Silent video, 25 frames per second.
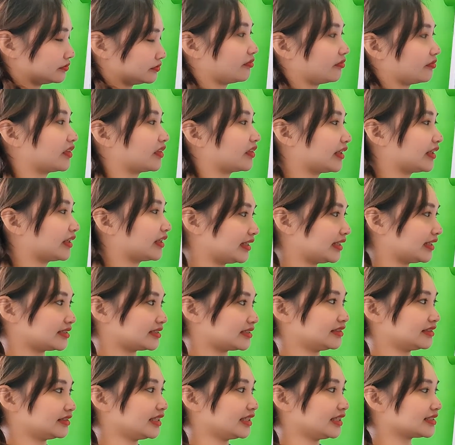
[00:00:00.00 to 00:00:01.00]
Okay, so
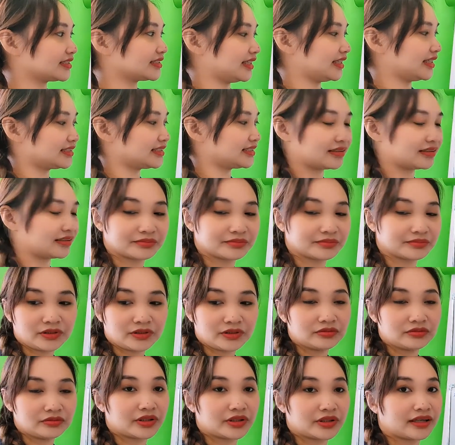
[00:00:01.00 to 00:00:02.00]
next example, we
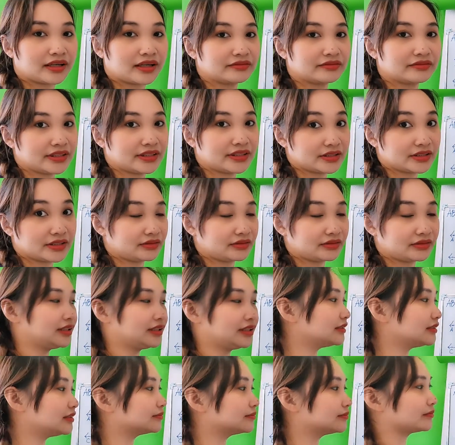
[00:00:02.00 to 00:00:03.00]
have this one.
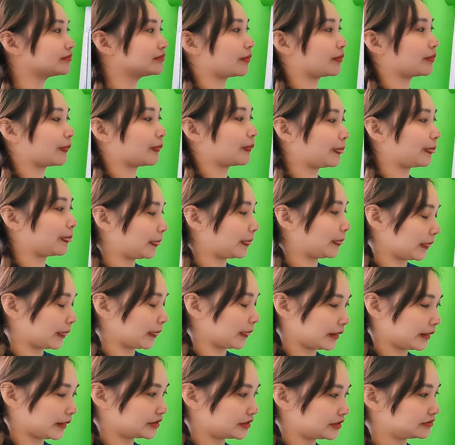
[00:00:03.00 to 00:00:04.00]

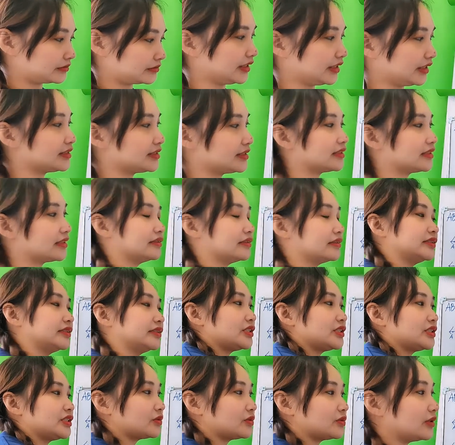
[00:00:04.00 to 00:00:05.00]
Alright, so this
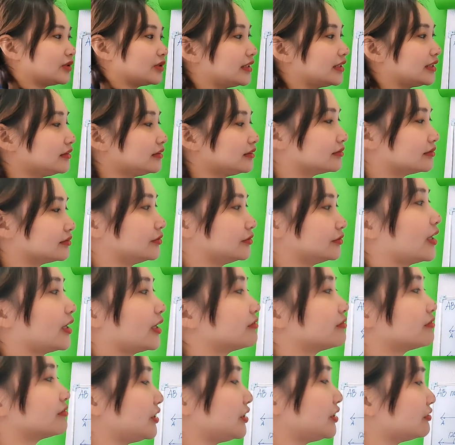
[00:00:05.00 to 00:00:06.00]
one, we have
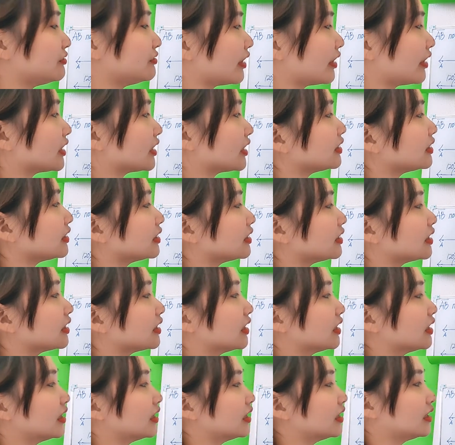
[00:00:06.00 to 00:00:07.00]
given
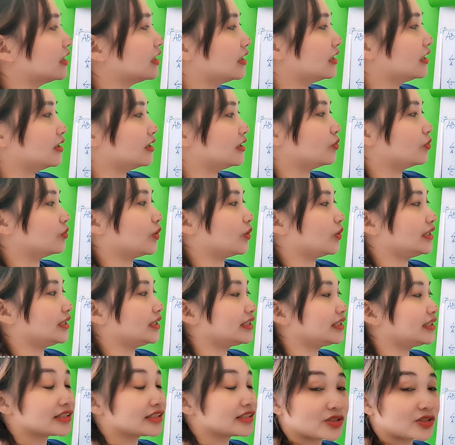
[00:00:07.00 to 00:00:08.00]

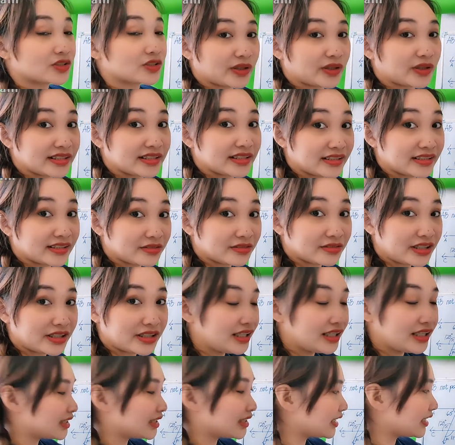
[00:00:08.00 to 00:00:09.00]
120 degree
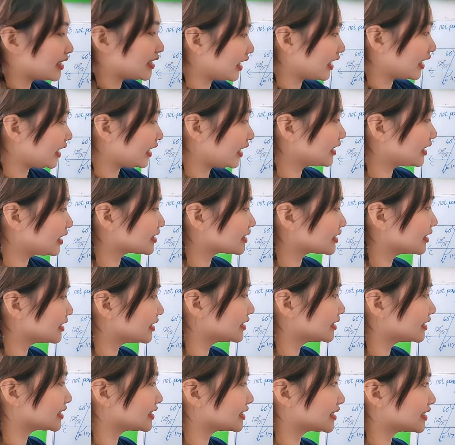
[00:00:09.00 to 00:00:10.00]
and
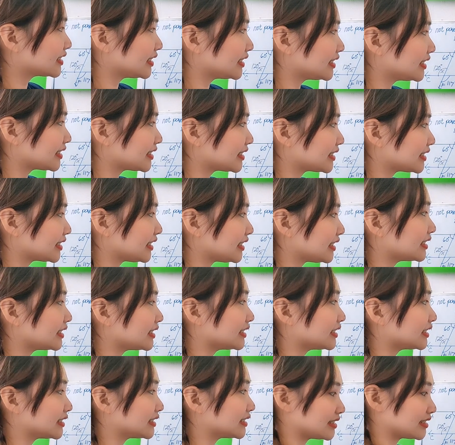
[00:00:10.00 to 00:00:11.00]
60
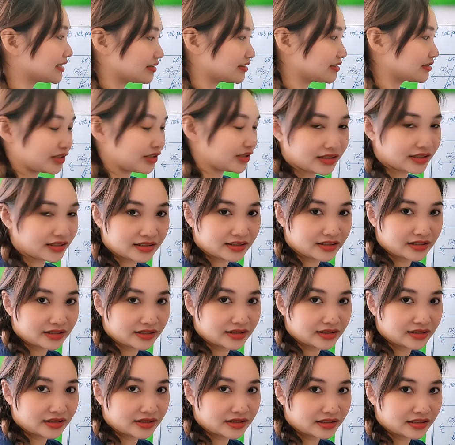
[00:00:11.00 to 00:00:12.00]
degree.
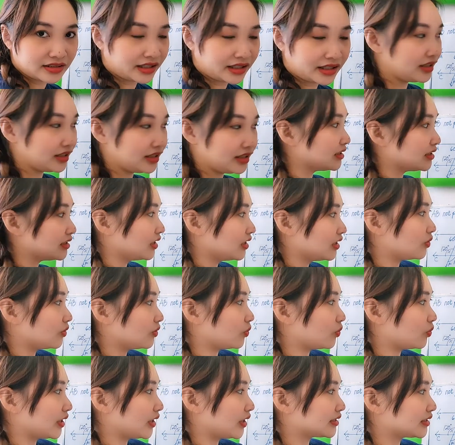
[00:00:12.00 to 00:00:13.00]
Okay,
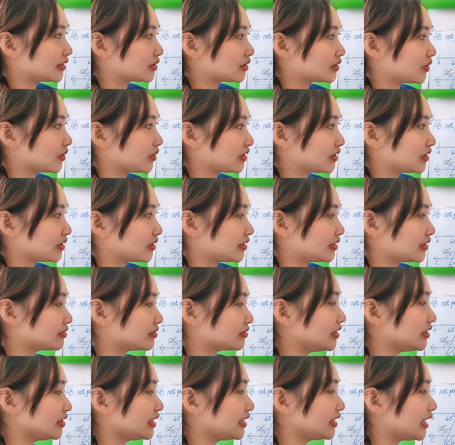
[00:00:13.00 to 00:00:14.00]
120
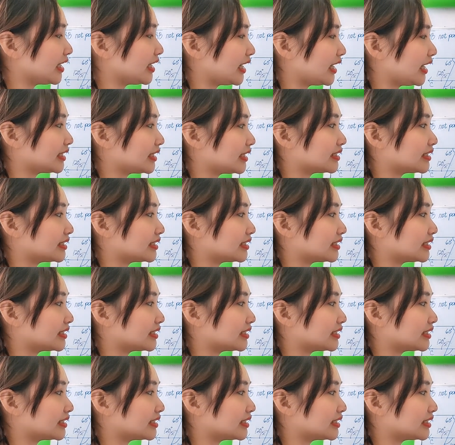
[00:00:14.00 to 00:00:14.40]
degree and